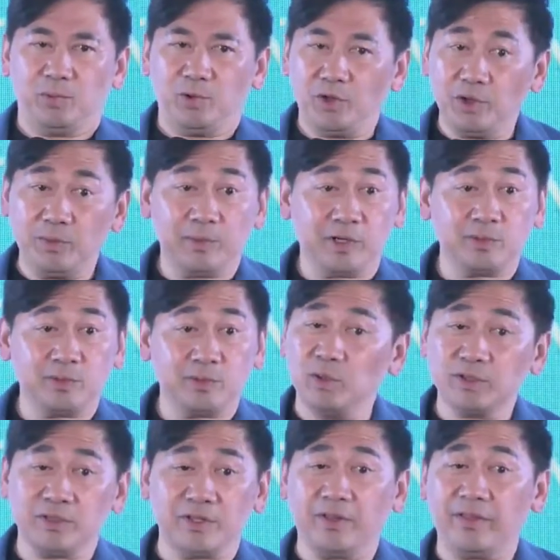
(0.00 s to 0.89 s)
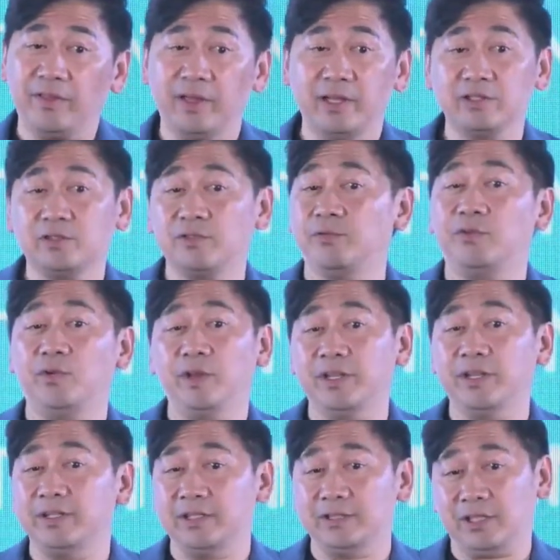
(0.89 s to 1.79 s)
Pretty much most of the things are
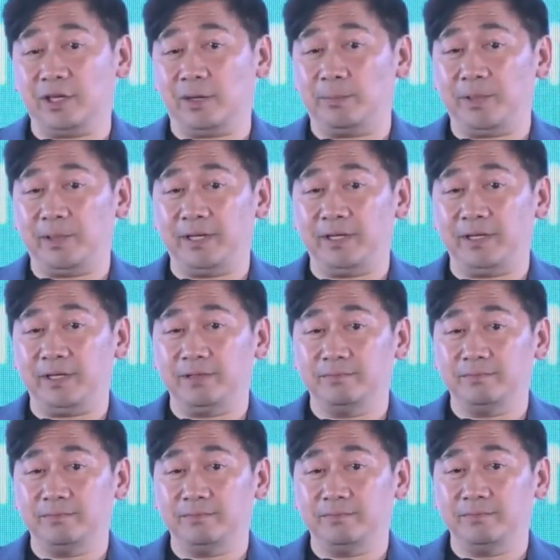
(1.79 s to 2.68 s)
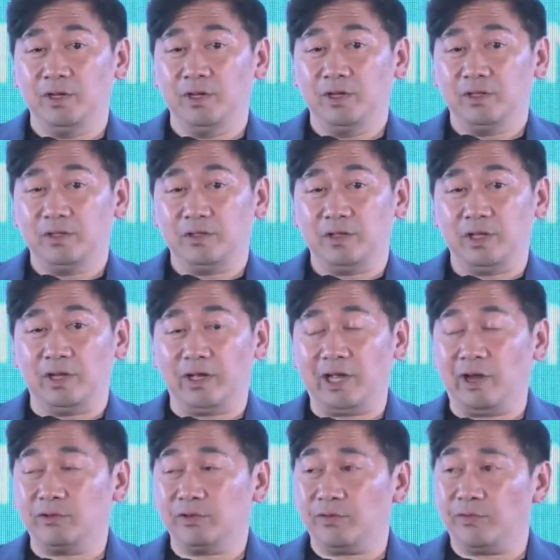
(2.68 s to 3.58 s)
free in this company. The
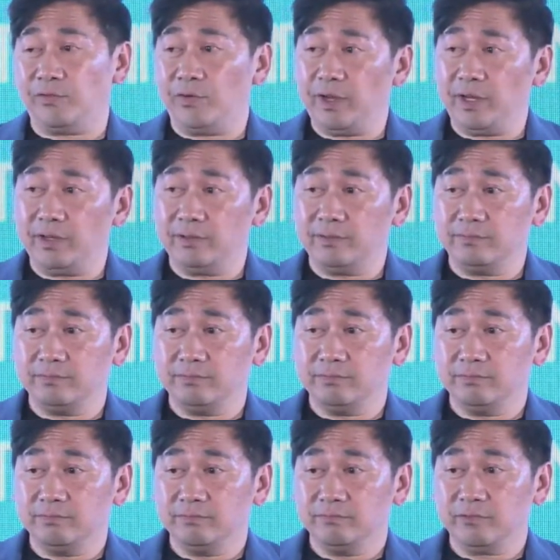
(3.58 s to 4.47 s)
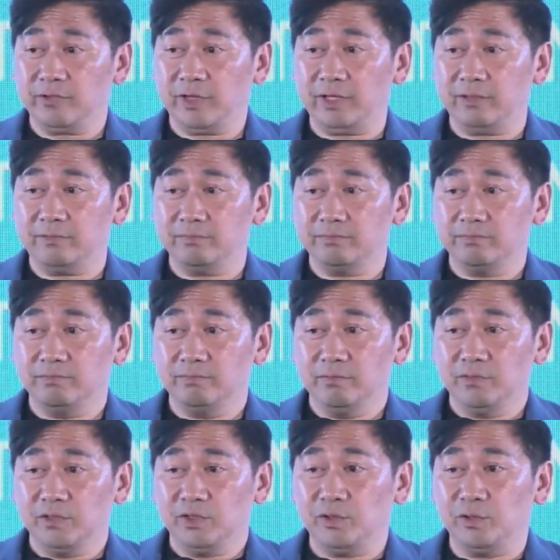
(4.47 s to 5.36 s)
account's free, right?
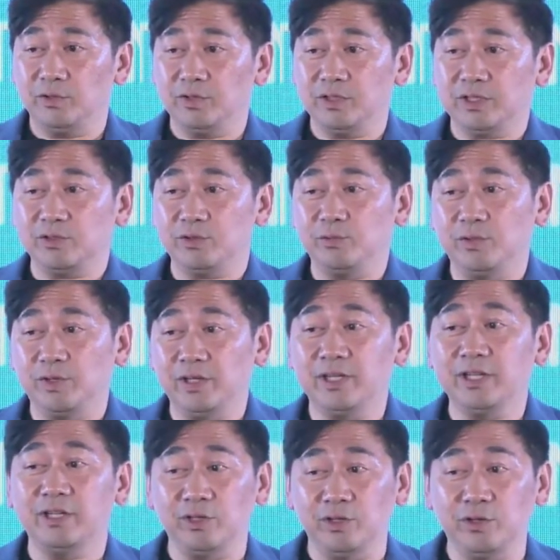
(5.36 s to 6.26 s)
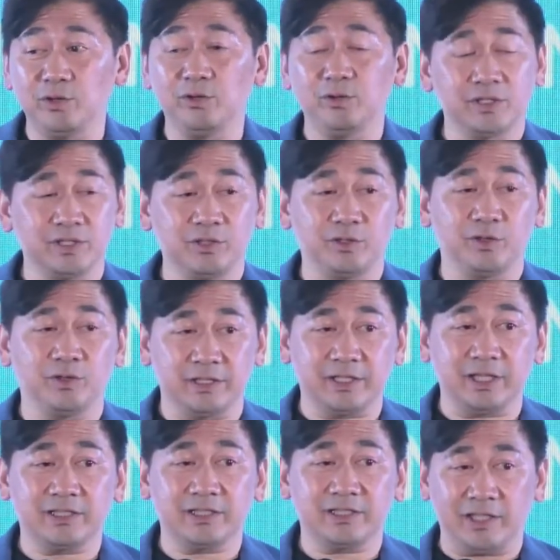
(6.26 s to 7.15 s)
You just really using your
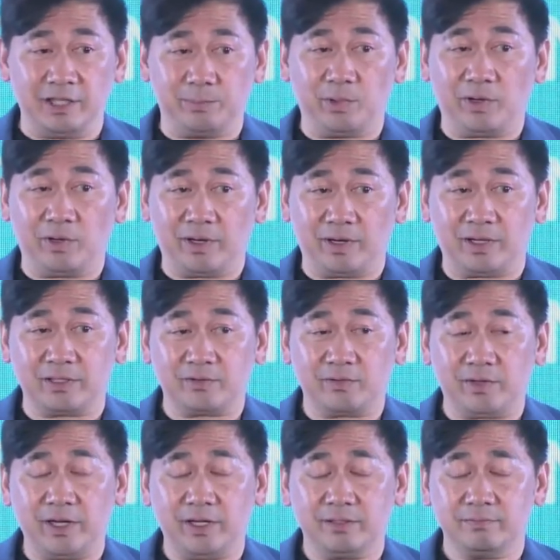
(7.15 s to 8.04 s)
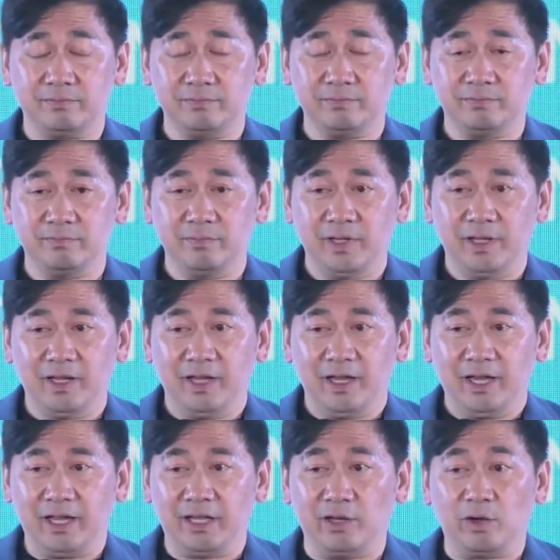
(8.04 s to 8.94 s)
necessity products, right?
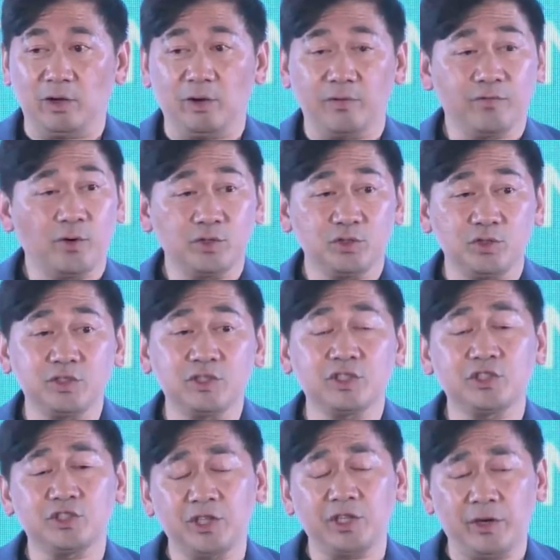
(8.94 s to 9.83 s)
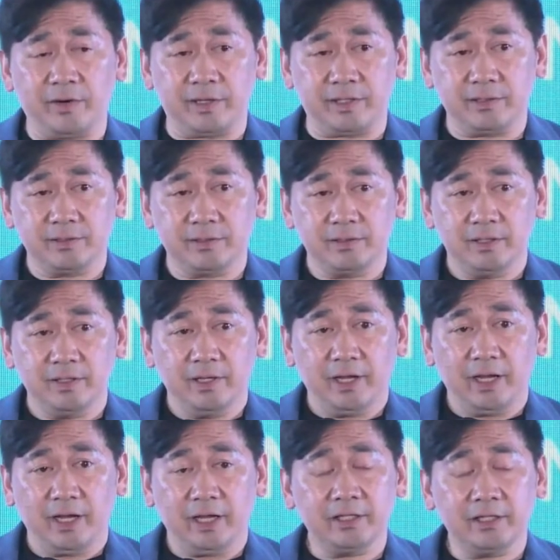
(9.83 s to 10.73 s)
And then of course you just share it.
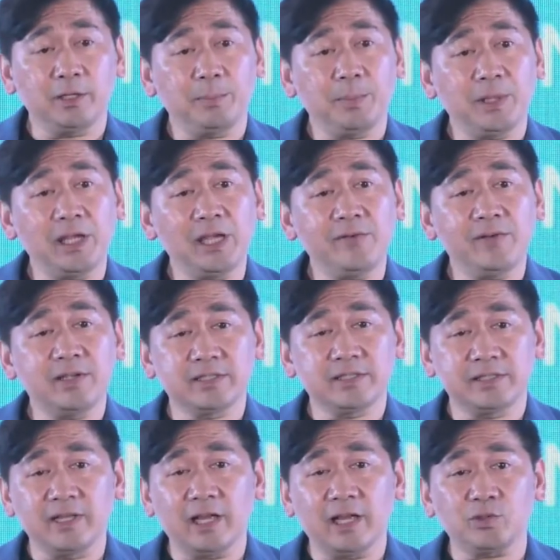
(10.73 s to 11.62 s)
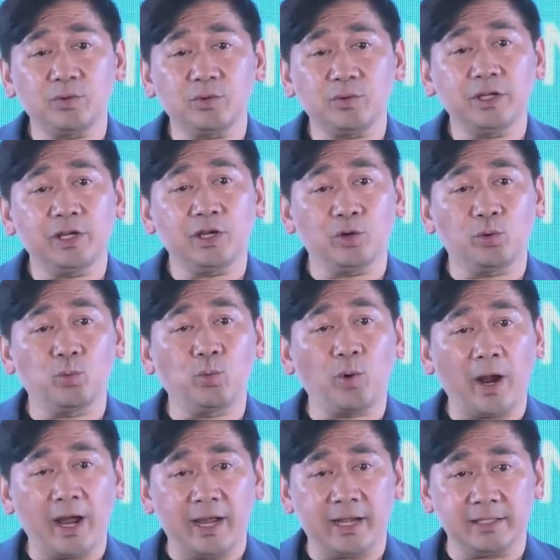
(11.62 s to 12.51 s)
And then the PVs naturally will
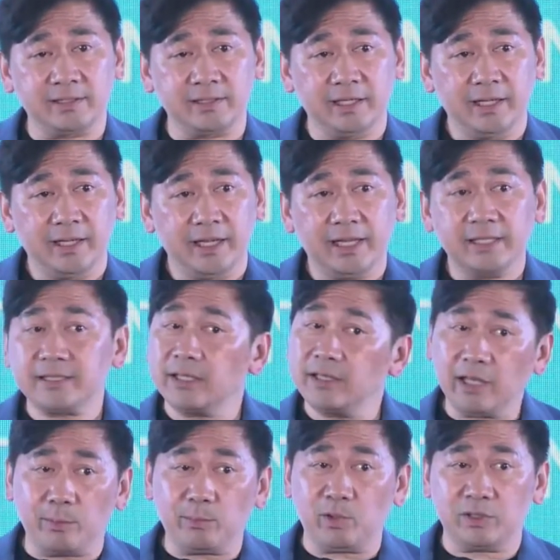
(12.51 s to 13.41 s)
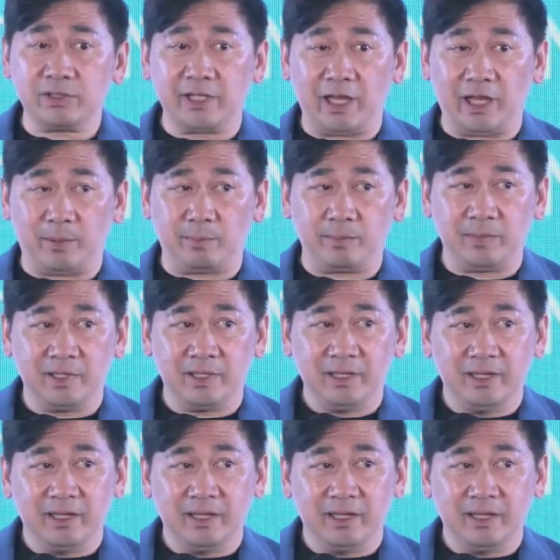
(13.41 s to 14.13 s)
rise. It's a numbers game.